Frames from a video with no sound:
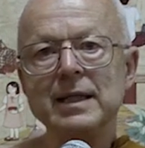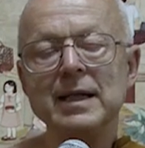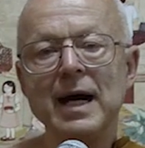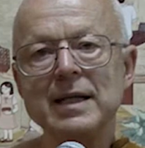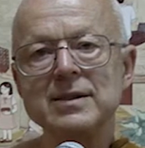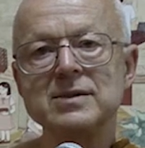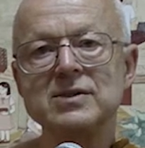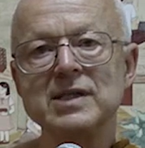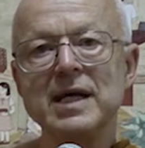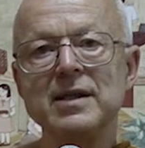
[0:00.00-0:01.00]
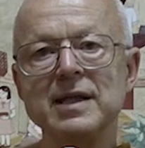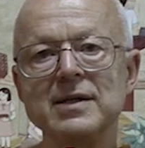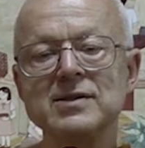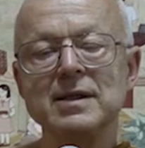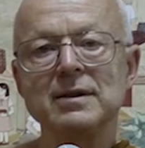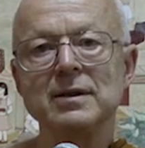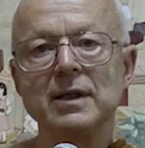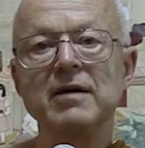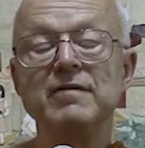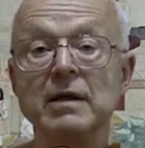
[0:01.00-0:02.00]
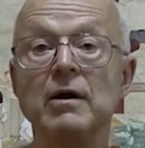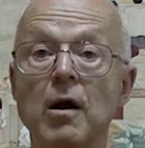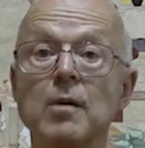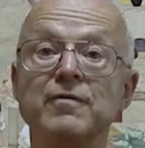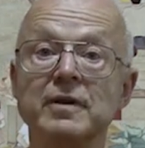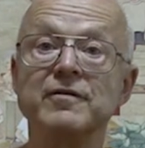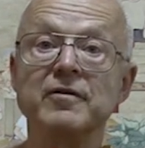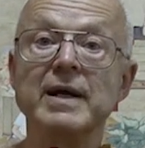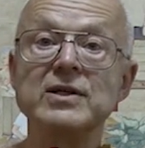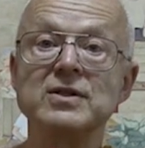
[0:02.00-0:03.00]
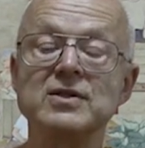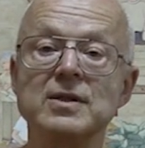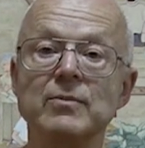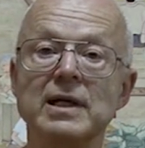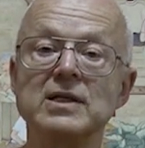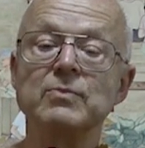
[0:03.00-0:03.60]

not say things that give harmful information to someone else,